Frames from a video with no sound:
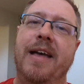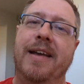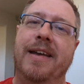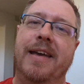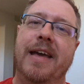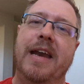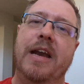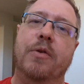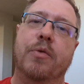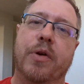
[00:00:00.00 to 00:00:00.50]

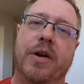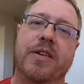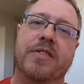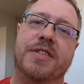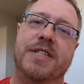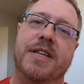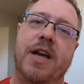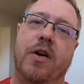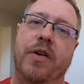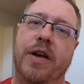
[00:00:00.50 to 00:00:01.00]
getting rid of
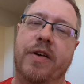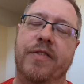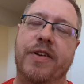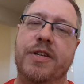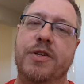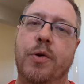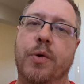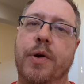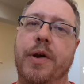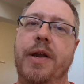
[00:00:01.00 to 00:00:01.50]
stale
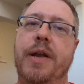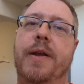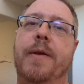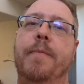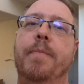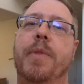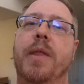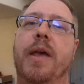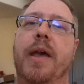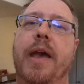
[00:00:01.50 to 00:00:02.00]
inventory.
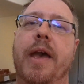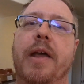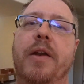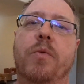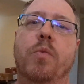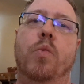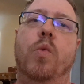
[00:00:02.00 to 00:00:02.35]
And